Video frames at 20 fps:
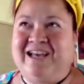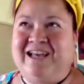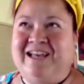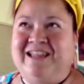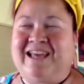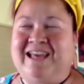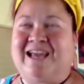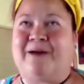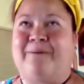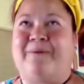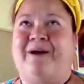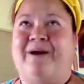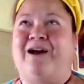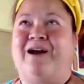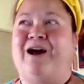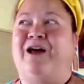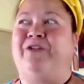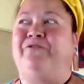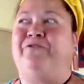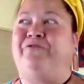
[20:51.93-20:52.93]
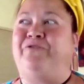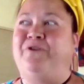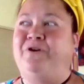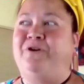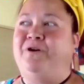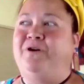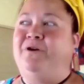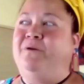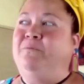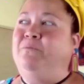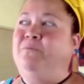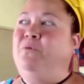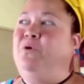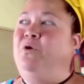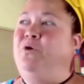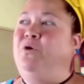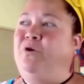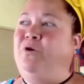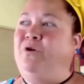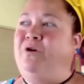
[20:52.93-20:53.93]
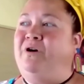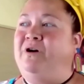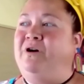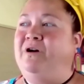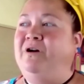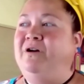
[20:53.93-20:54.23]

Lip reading: They come out kind of more,